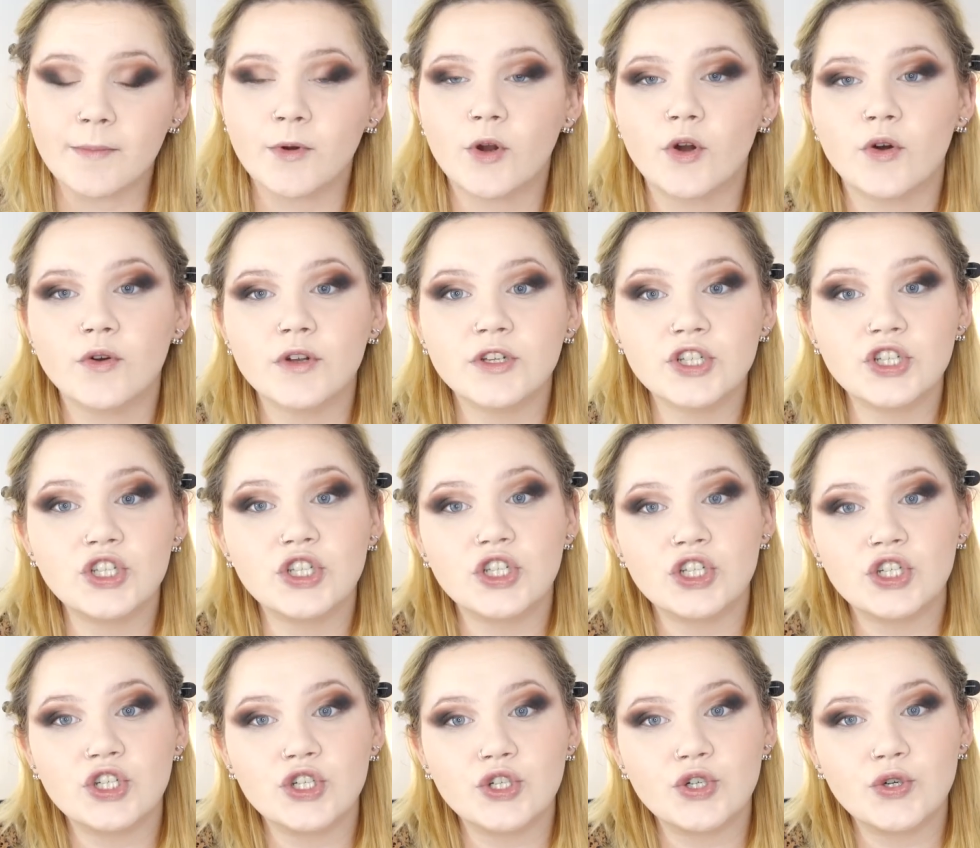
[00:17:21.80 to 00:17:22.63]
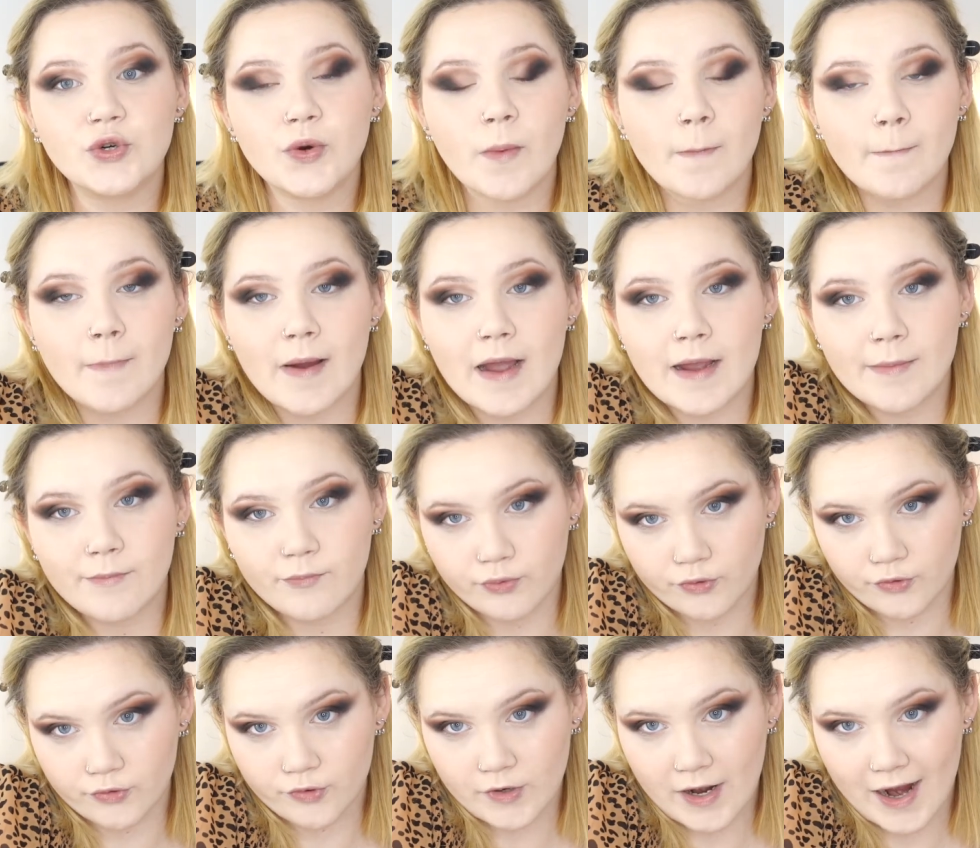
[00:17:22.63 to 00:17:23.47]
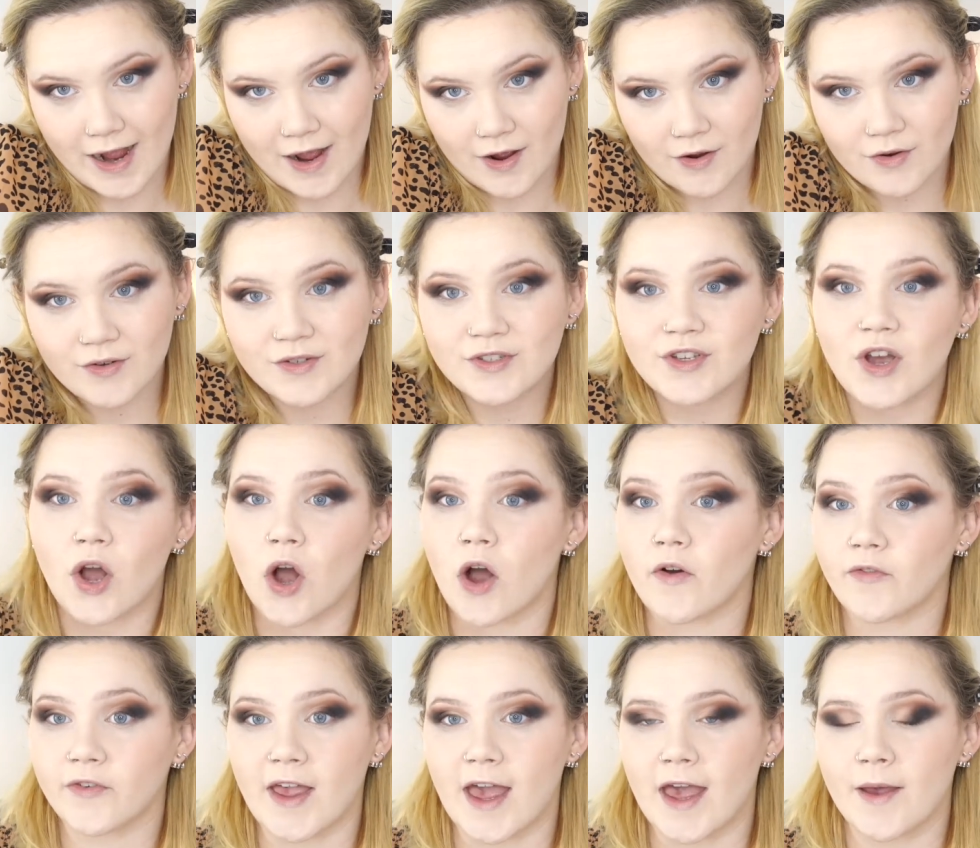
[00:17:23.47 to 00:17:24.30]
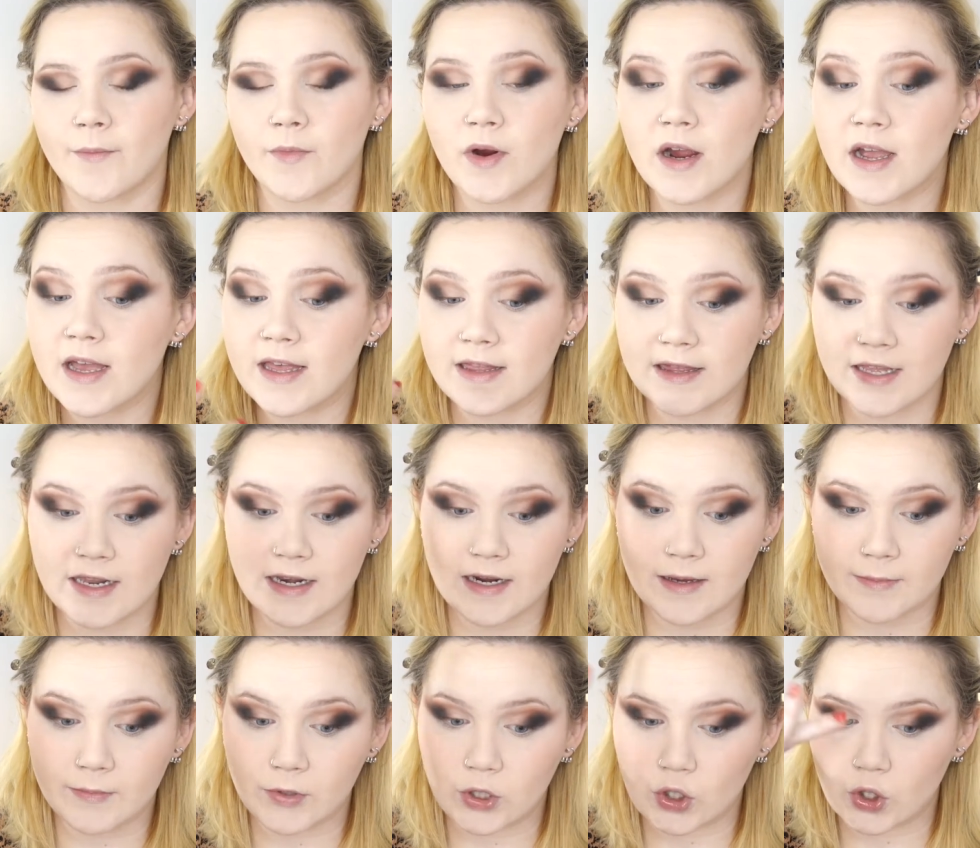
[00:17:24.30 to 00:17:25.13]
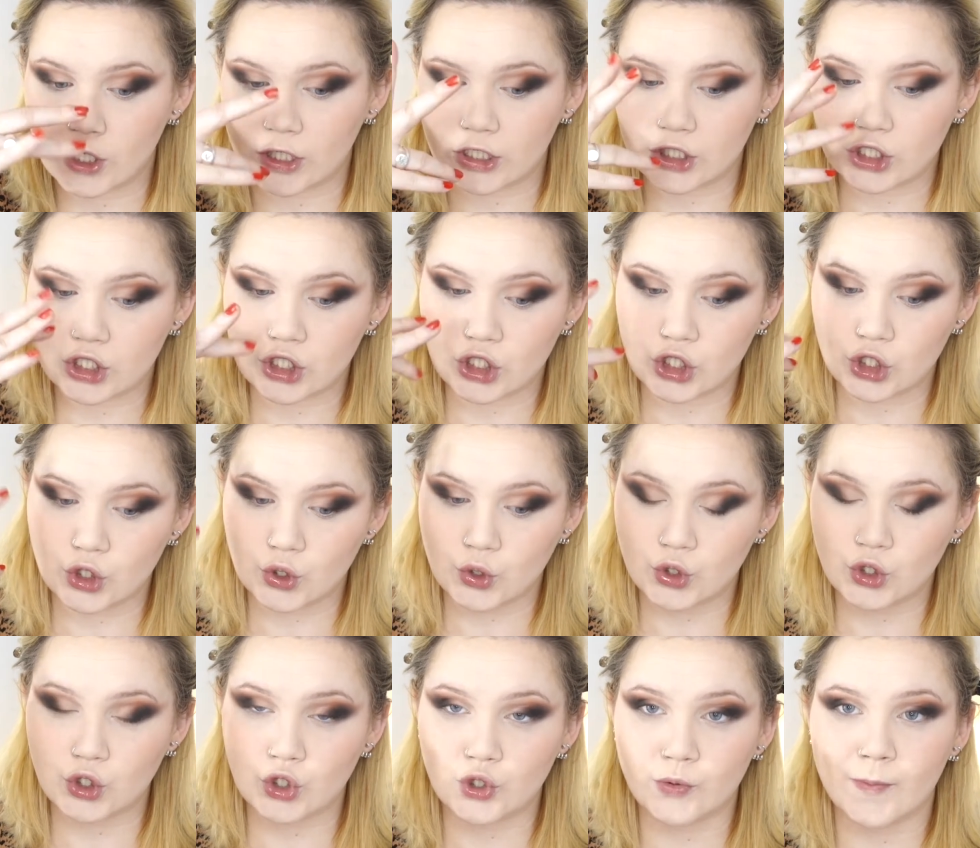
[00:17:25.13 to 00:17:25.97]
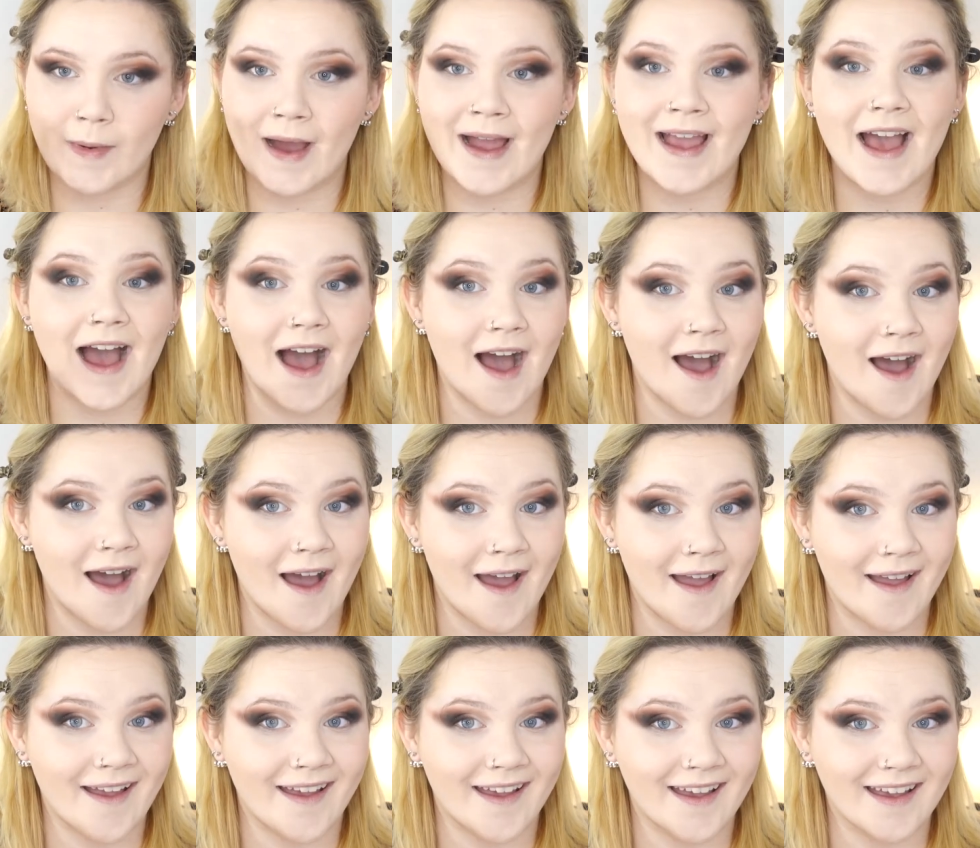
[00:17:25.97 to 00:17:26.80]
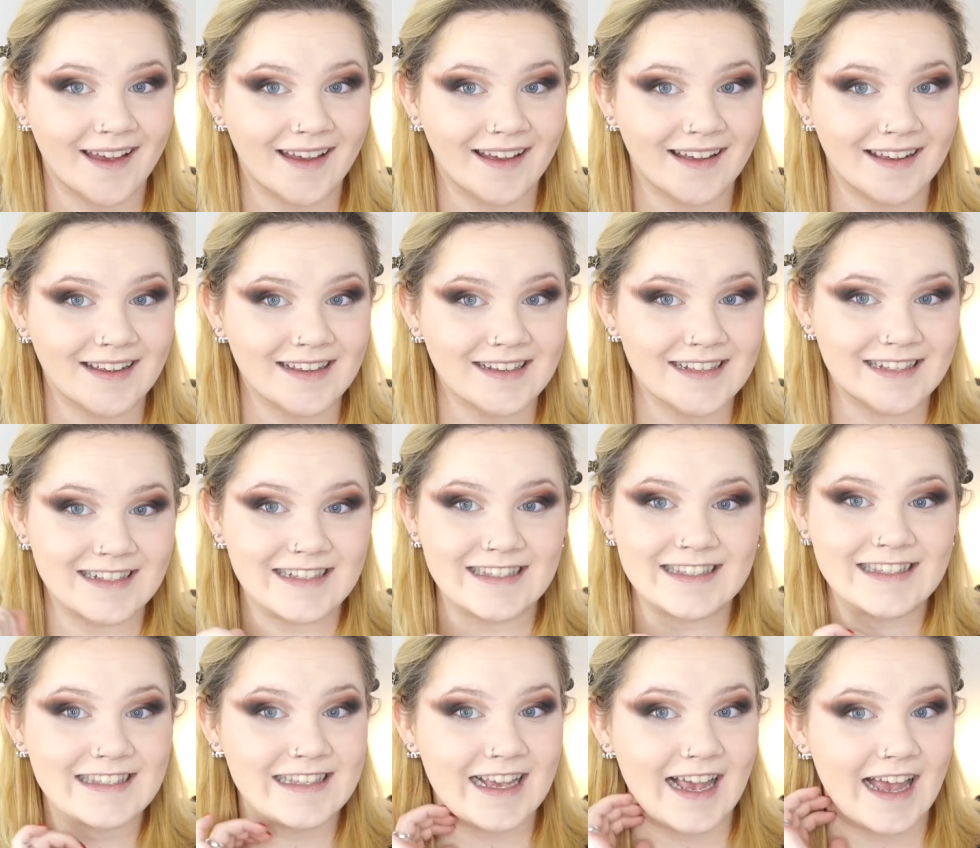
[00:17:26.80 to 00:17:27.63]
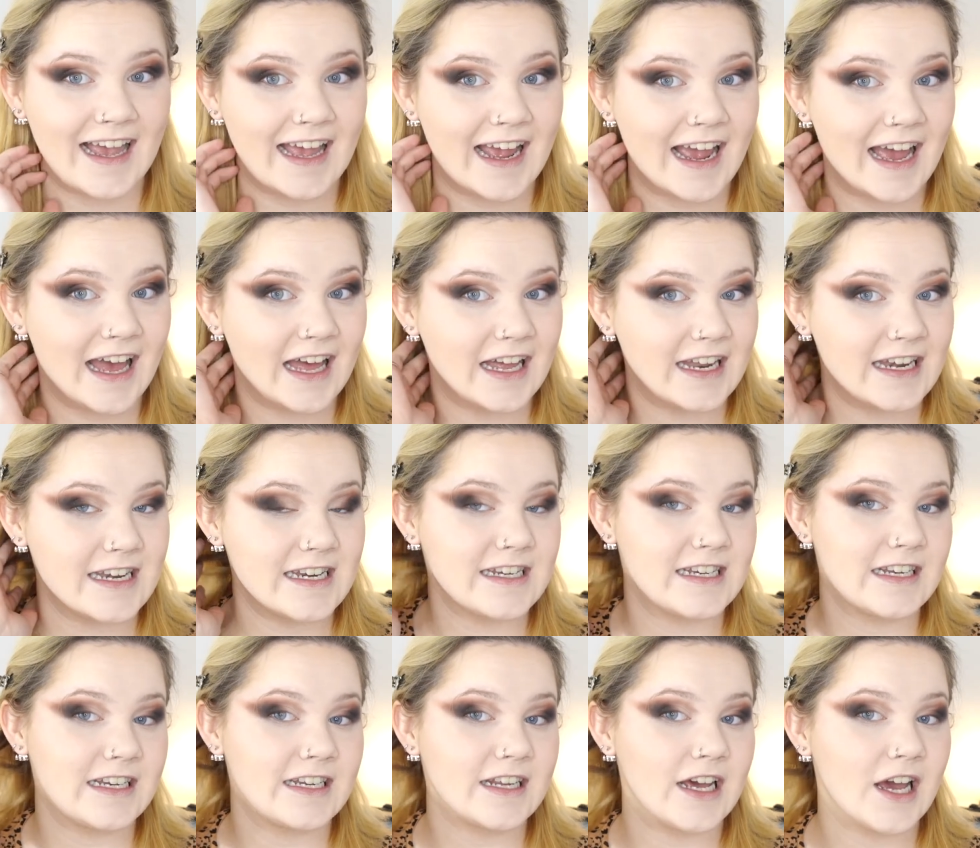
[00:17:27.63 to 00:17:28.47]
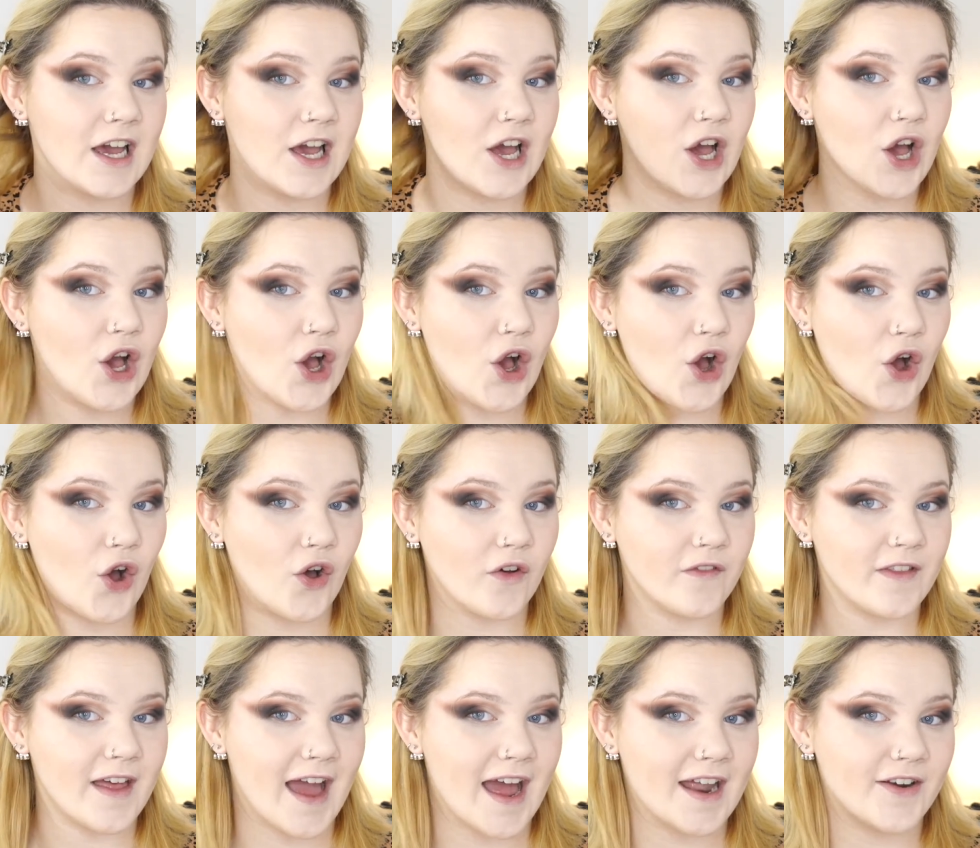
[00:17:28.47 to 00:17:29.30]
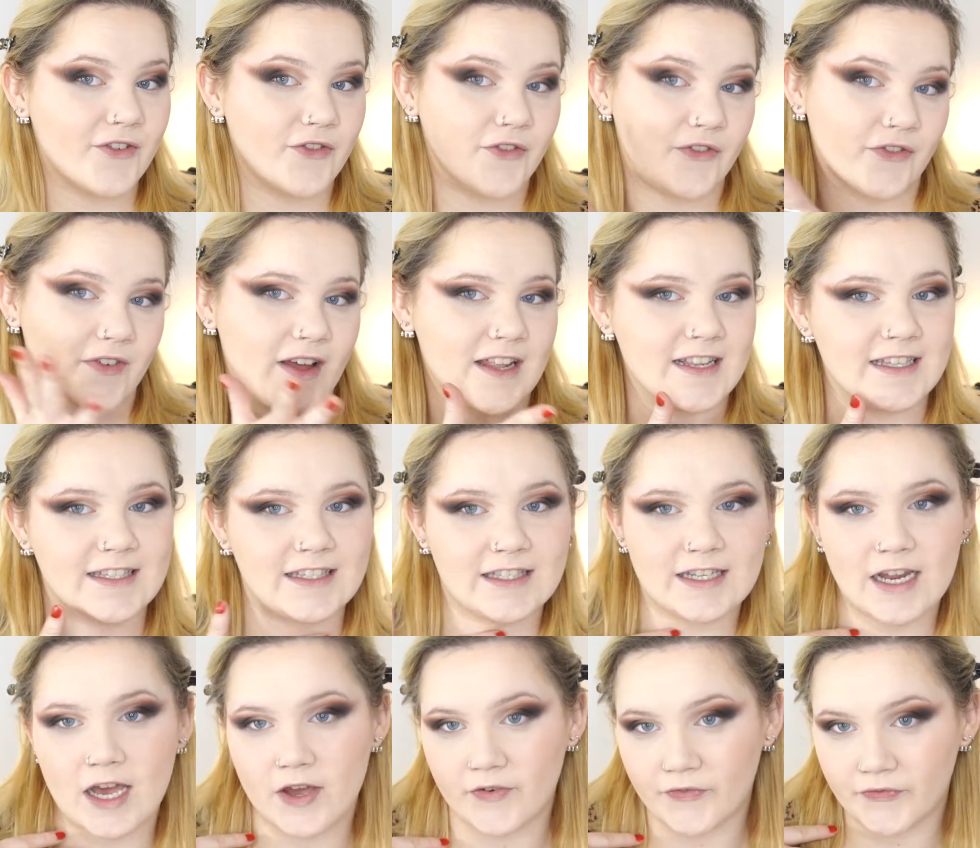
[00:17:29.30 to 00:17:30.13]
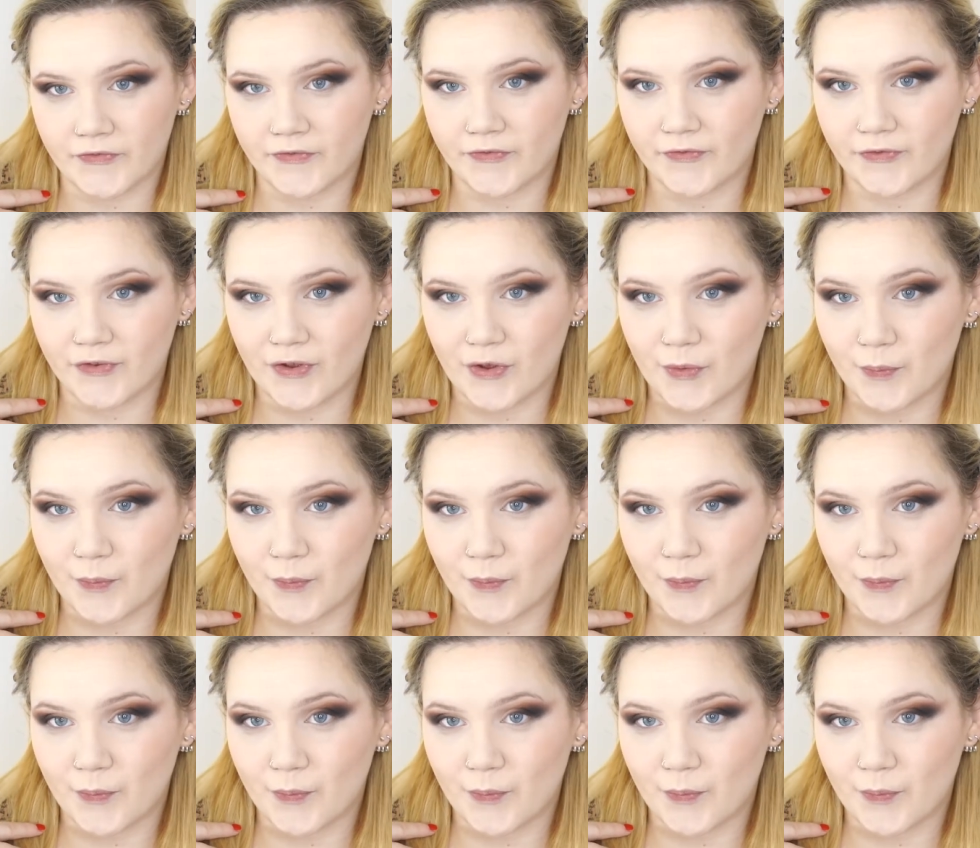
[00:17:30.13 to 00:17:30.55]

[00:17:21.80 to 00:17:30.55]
going to do my brows off camera, and then I'm going to do my eyes and all that fun stuff.